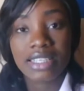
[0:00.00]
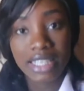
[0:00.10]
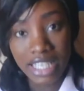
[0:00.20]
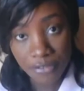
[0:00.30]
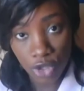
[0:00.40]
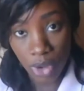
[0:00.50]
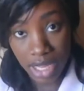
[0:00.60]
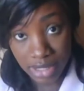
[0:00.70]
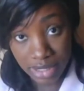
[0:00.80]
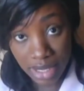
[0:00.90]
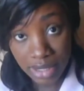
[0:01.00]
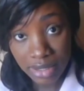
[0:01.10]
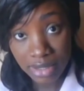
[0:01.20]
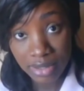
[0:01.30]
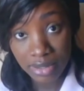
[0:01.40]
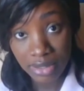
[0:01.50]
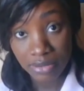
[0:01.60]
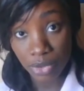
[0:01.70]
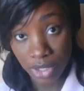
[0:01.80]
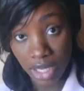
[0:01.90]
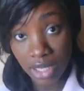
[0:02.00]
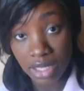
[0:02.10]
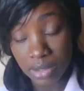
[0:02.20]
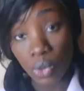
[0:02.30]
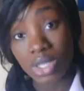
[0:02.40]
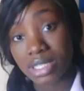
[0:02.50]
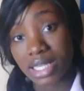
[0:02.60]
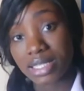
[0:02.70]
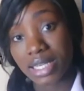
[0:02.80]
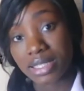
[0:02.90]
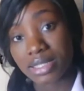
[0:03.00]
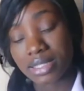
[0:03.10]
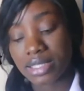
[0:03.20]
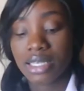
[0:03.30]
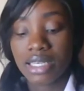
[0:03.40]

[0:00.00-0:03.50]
give your answer, okay, in one sentence.